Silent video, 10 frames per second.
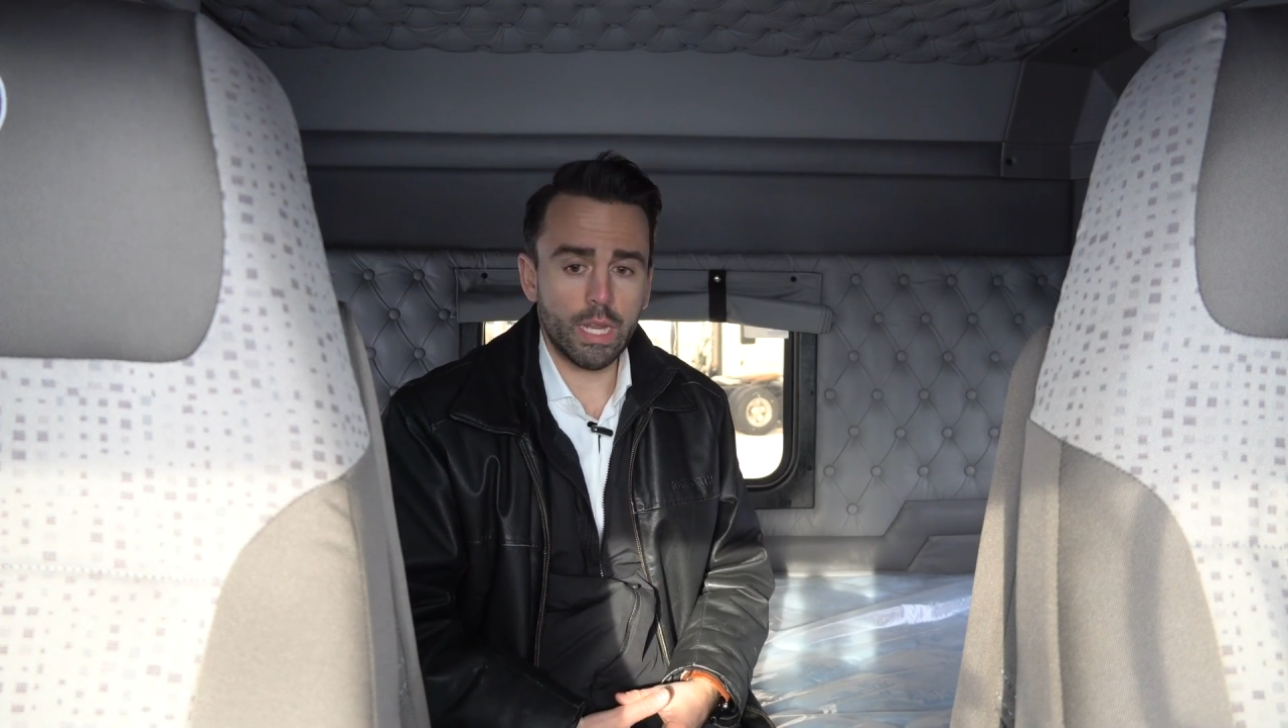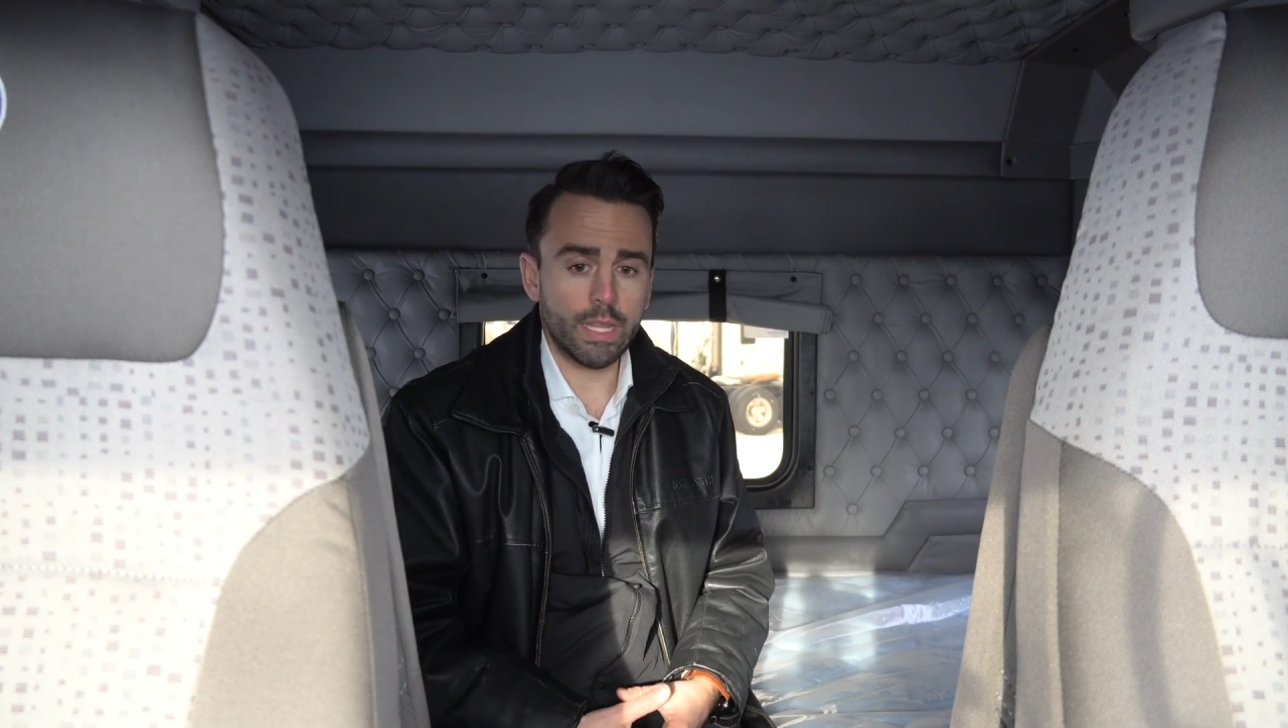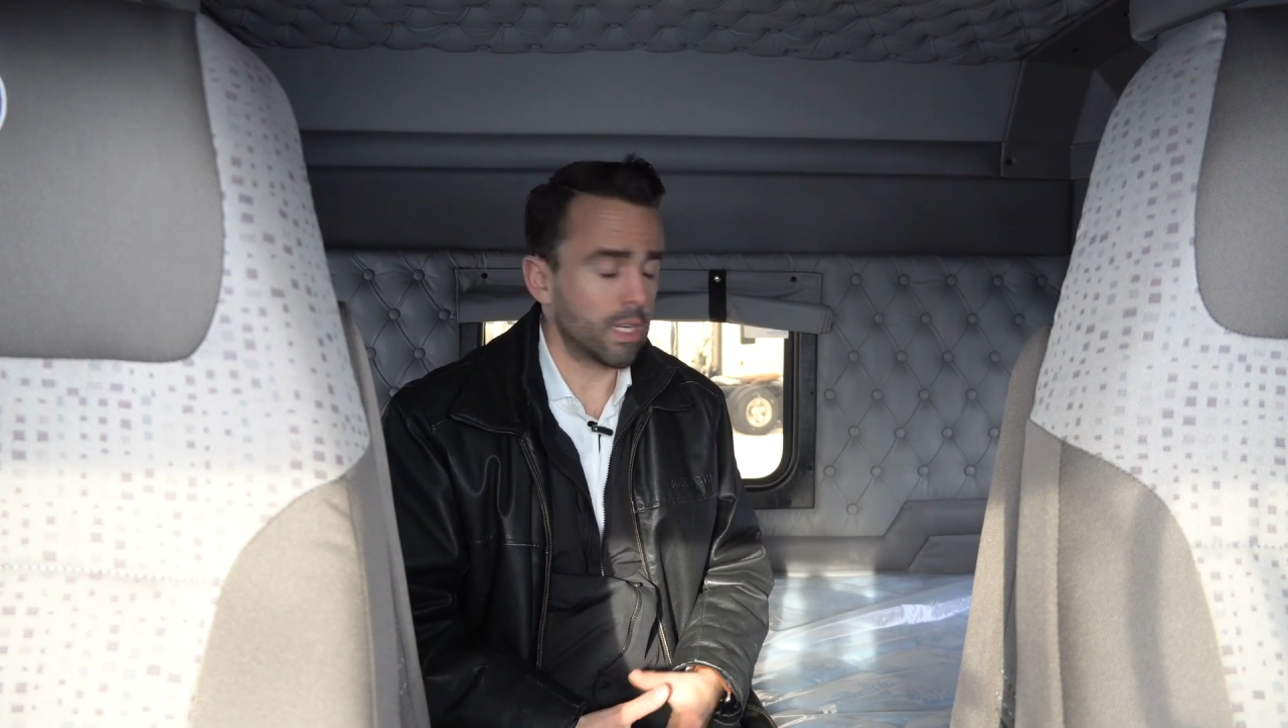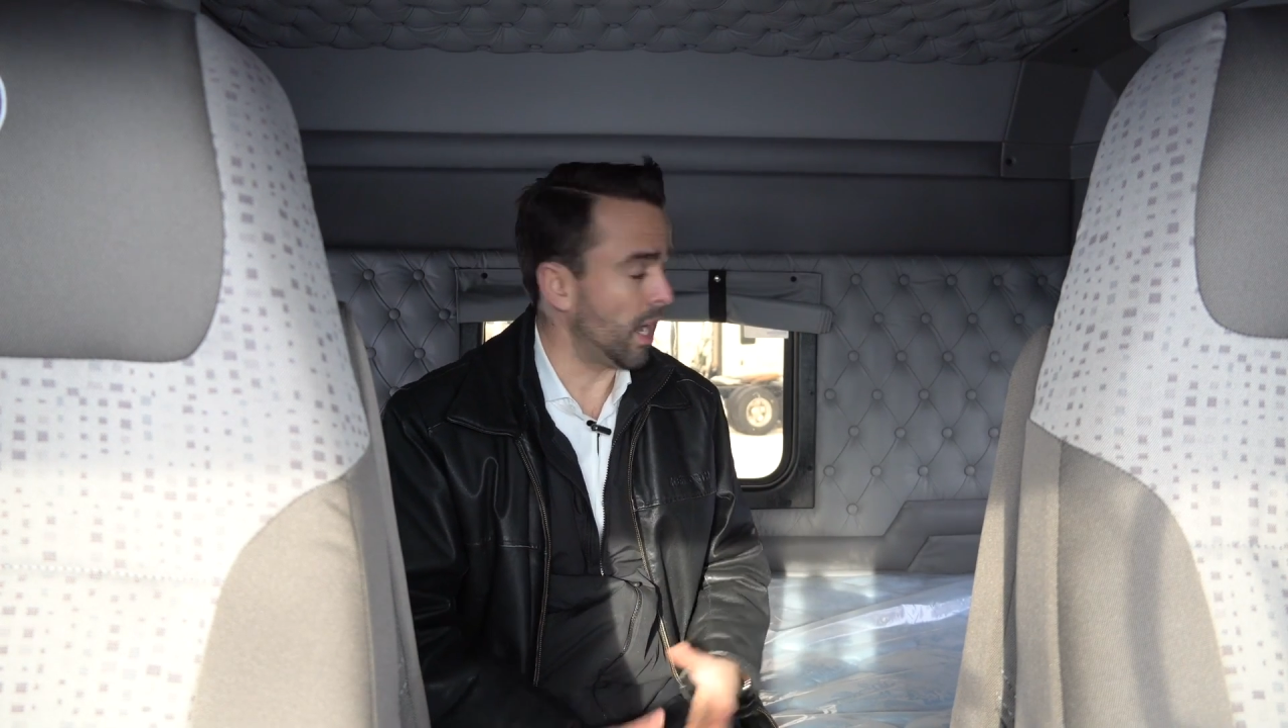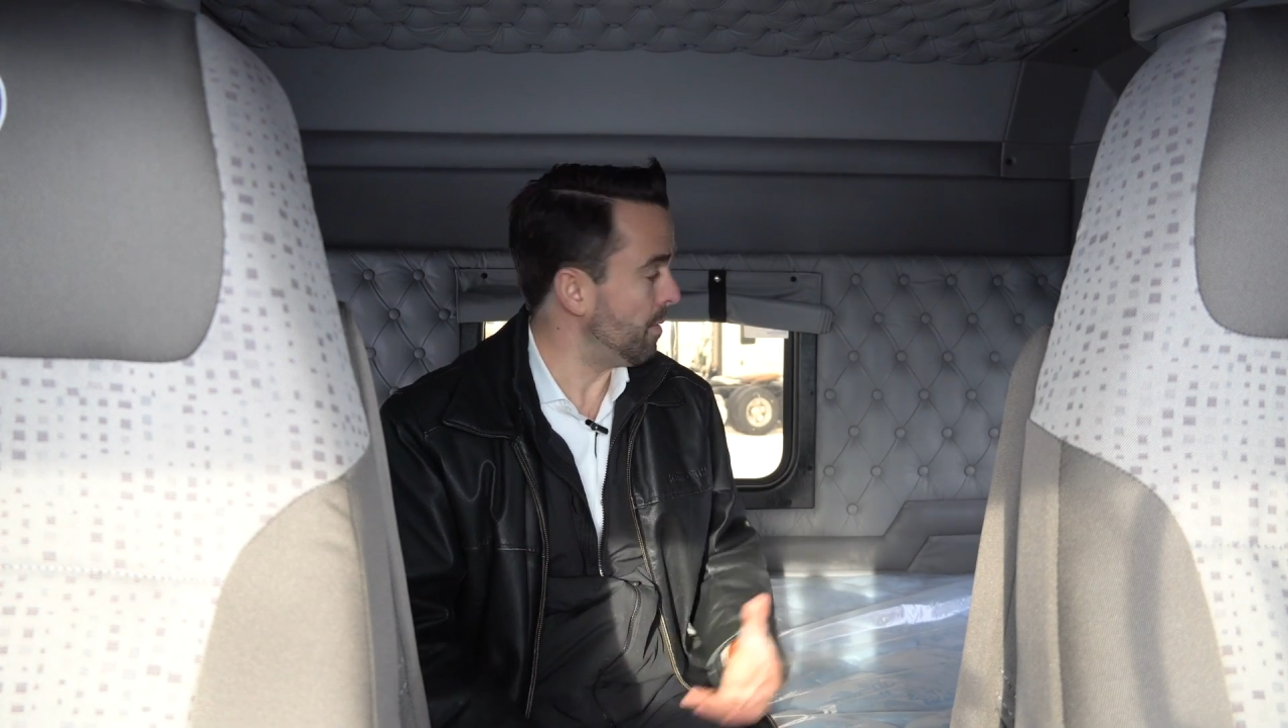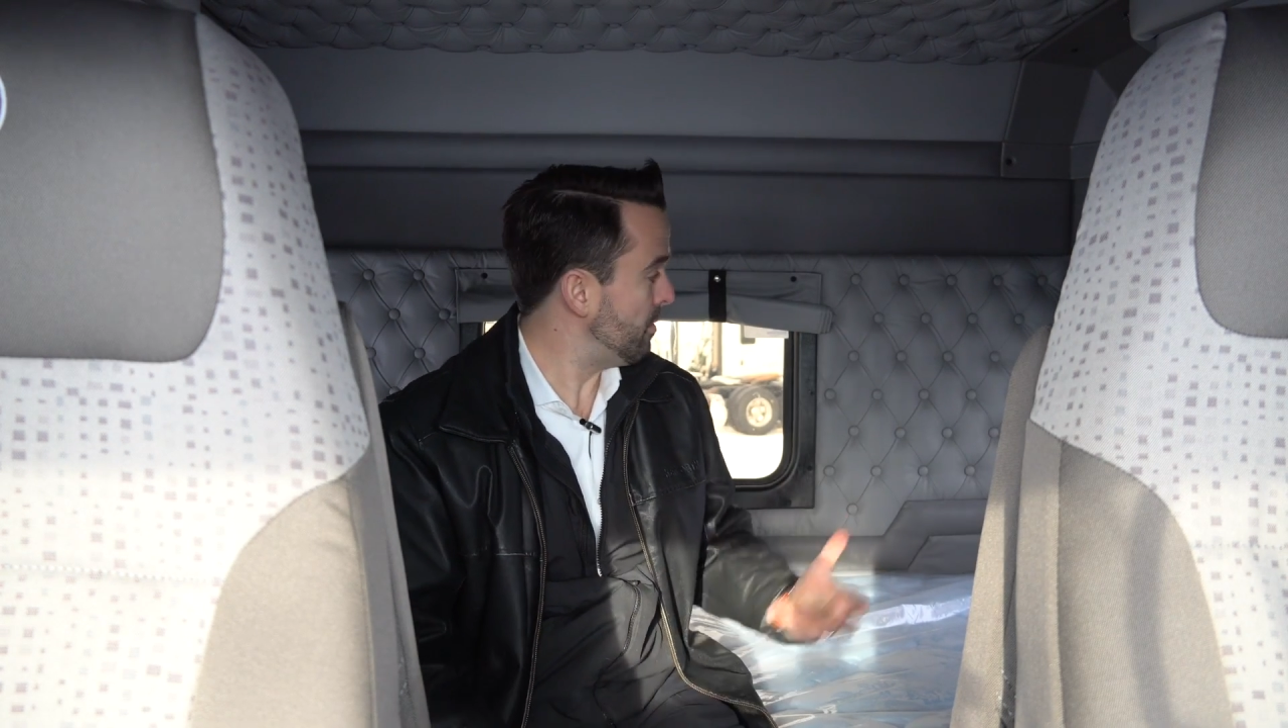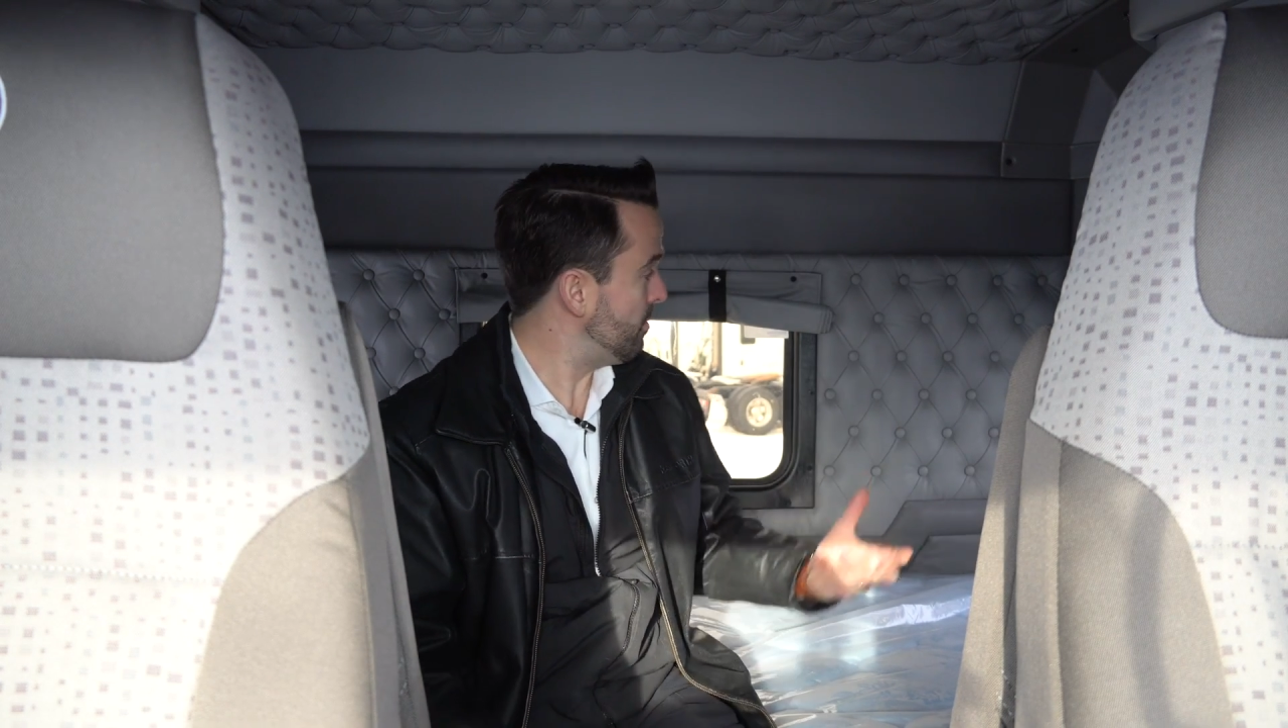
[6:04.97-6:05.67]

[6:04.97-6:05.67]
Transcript: in the diamond